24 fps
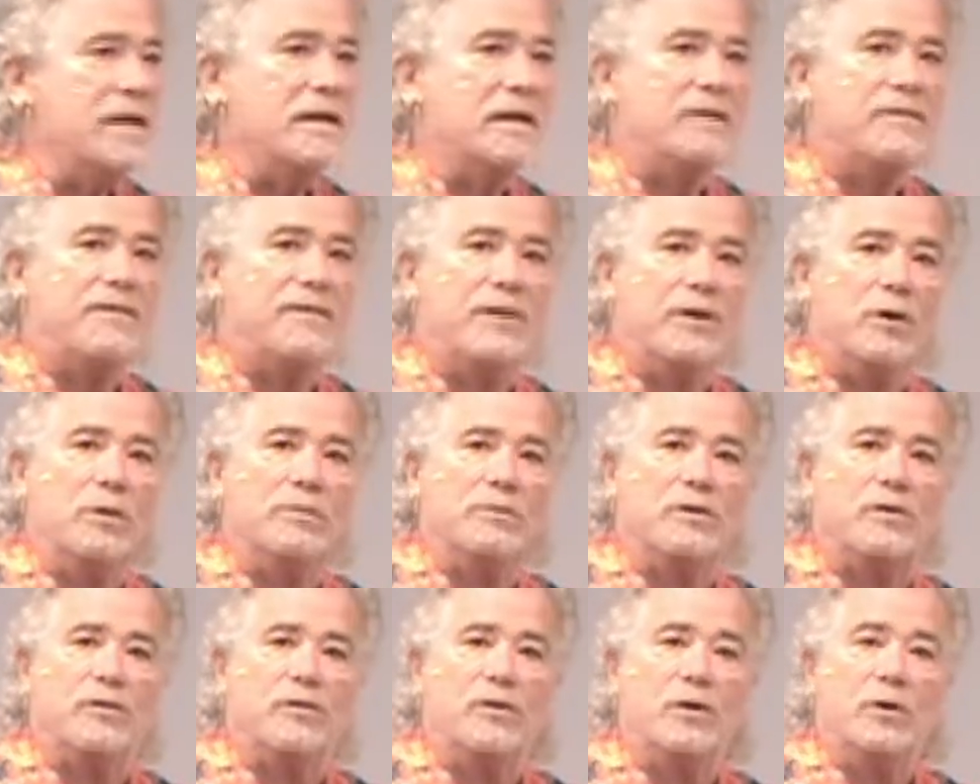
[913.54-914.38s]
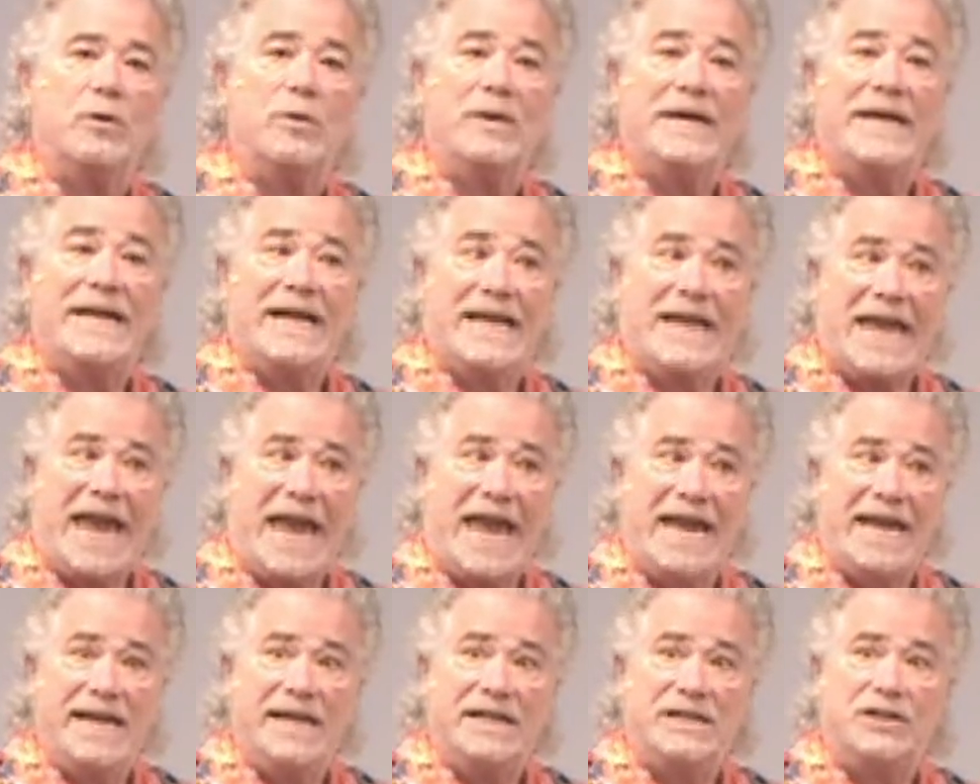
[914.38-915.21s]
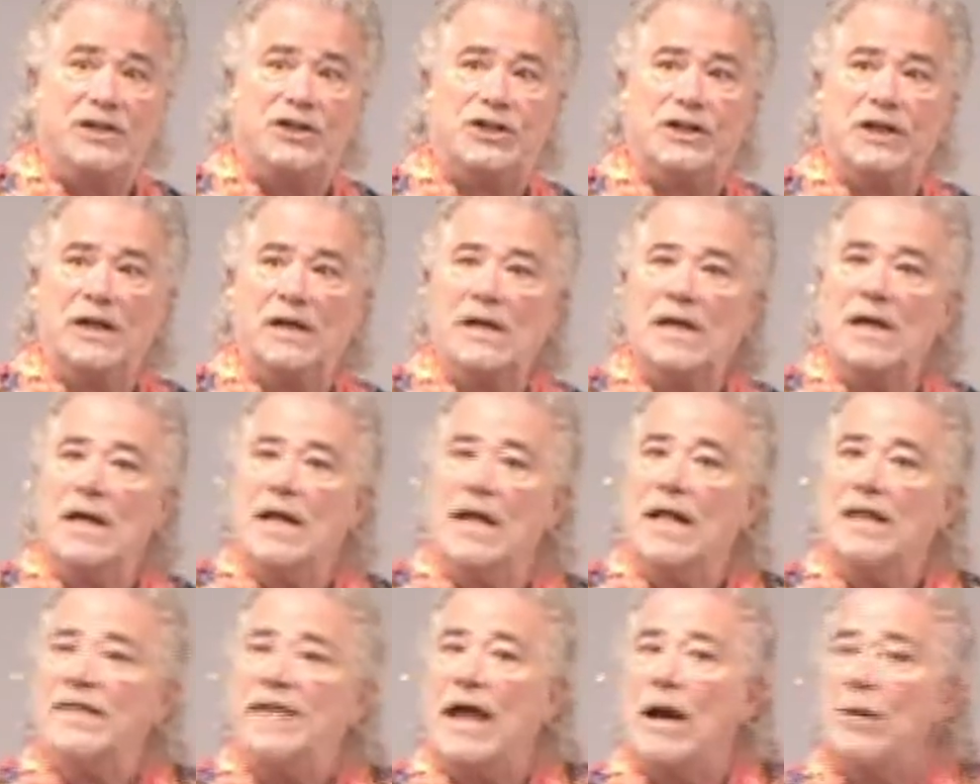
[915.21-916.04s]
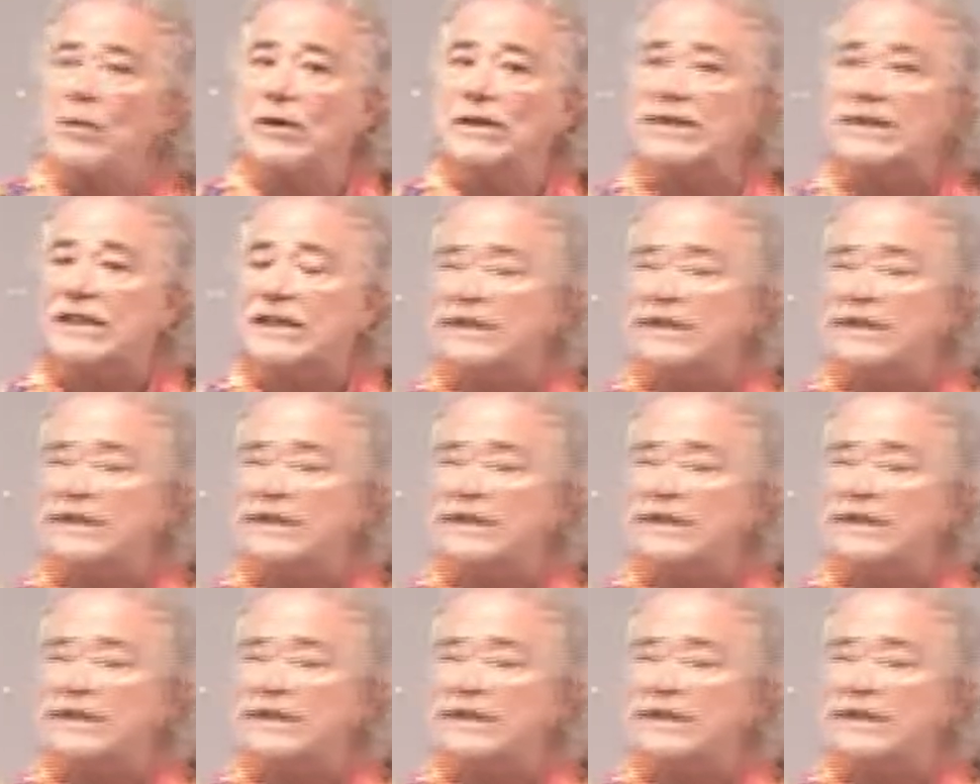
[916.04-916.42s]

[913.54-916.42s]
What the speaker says: one film crew in a cage that